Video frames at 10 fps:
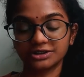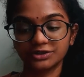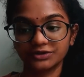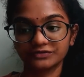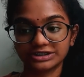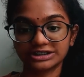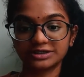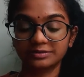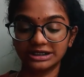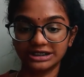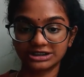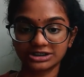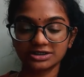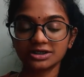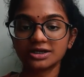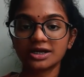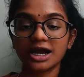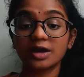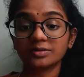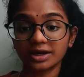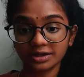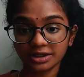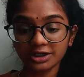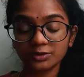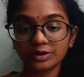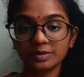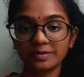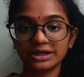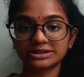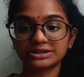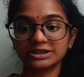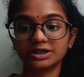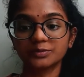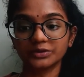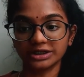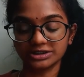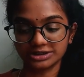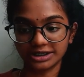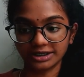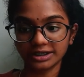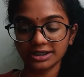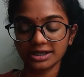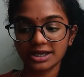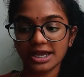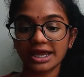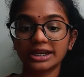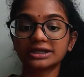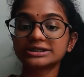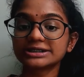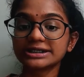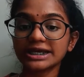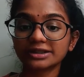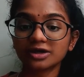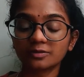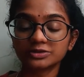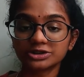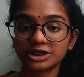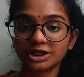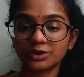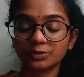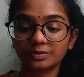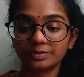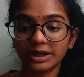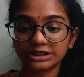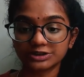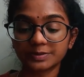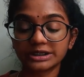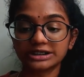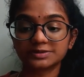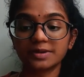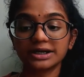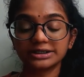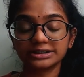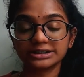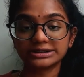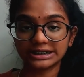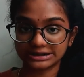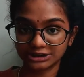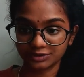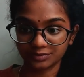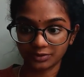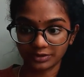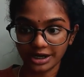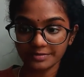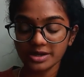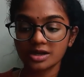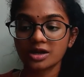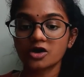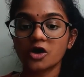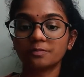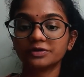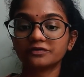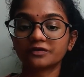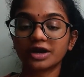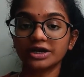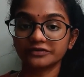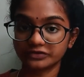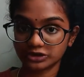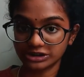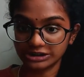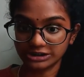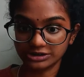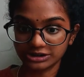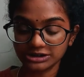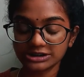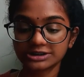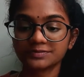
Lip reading: University, Malaysia. I'm currently doing my bachelor's in computer engineering and I recently had the opportunity to participate in Smart Intern's externship program opted for artificial intelligence.